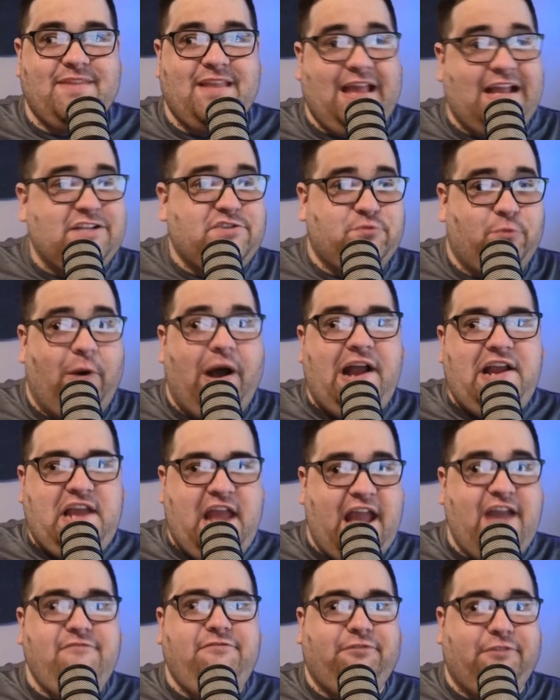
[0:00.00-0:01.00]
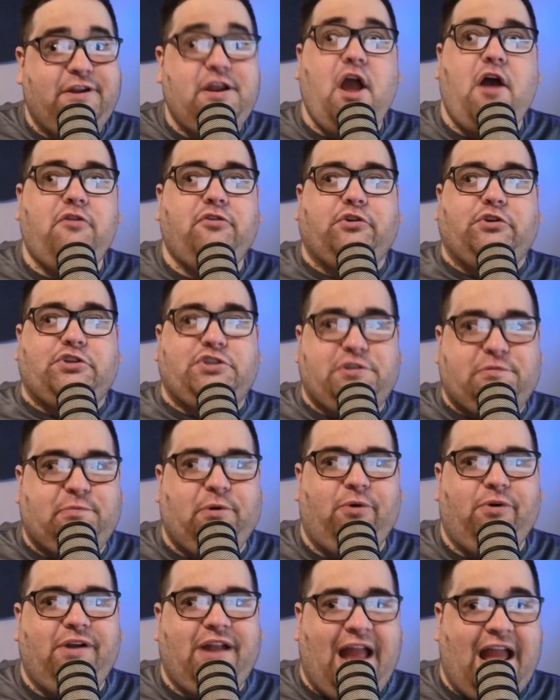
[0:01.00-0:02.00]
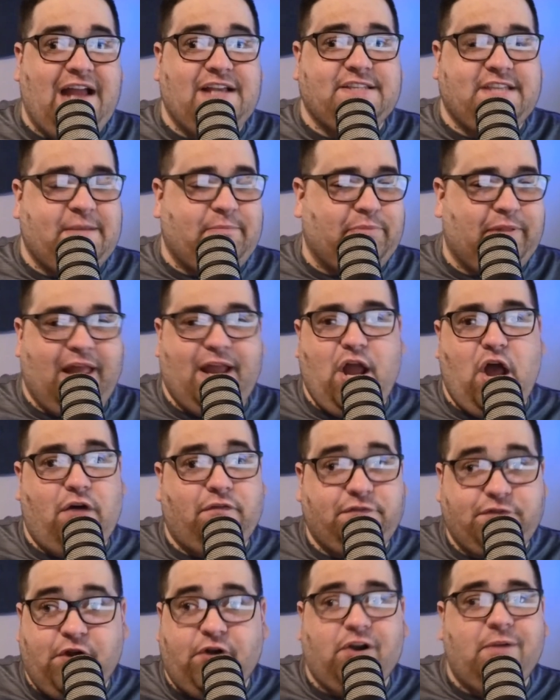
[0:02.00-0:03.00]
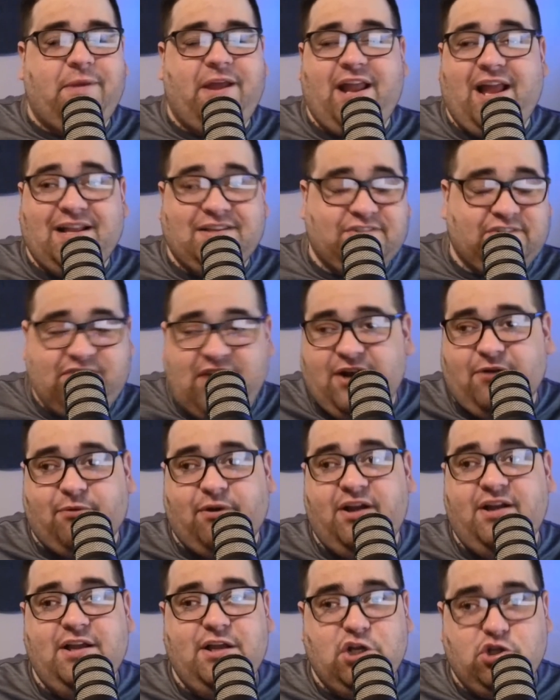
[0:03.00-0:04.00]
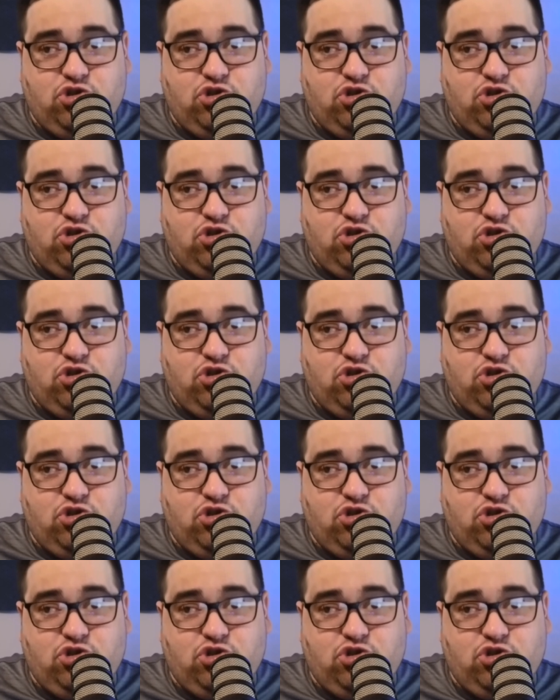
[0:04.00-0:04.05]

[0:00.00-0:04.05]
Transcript: It's why every other sport has a playoff tournament, etc.,